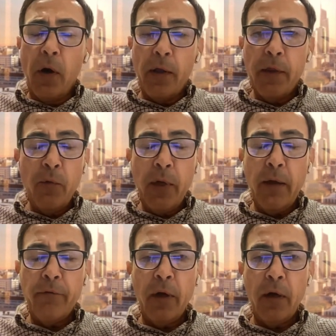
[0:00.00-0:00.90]
I think we
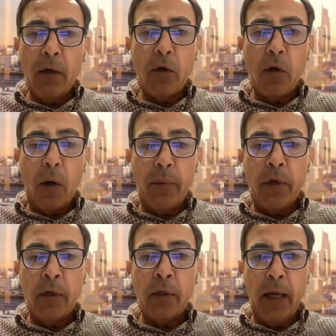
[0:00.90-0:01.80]
have
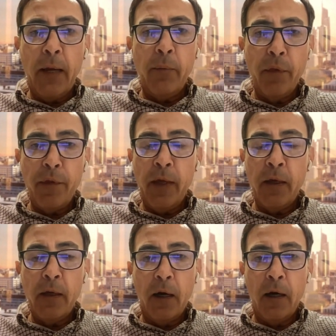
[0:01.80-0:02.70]
covered
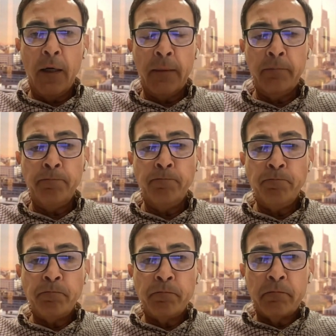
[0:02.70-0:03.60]
everything.
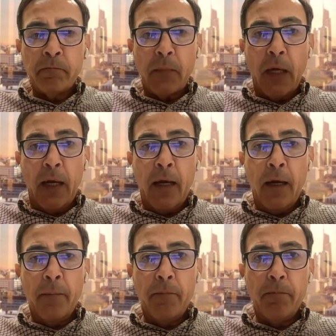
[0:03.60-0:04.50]

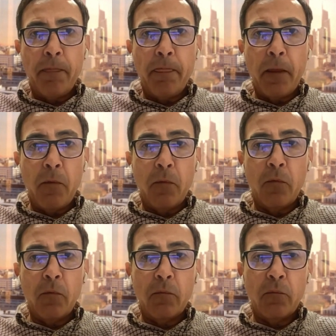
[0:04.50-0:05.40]
Uh,
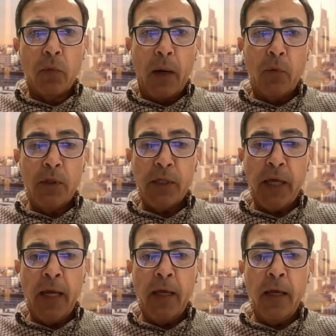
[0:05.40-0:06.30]
what I would
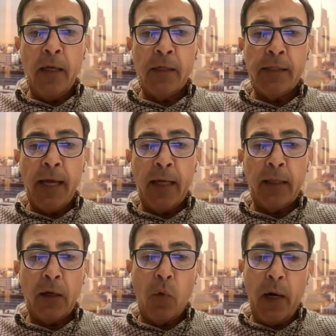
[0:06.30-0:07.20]
say is that
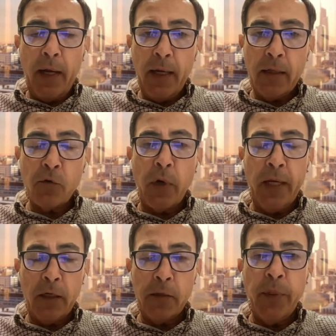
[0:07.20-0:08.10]
Acquire has great
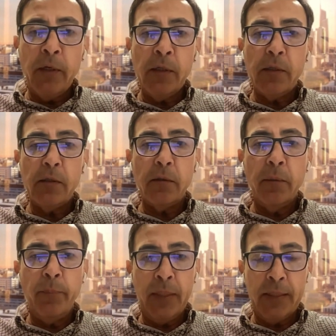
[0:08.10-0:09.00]
experience
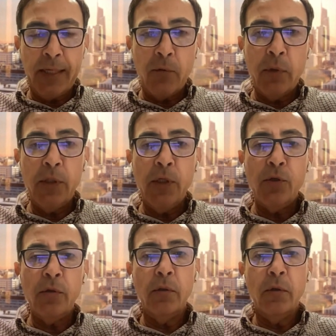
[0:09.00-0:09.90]
in business
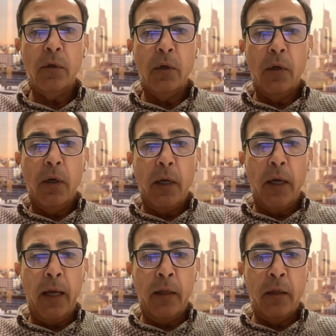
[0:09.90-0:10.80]
acquisition and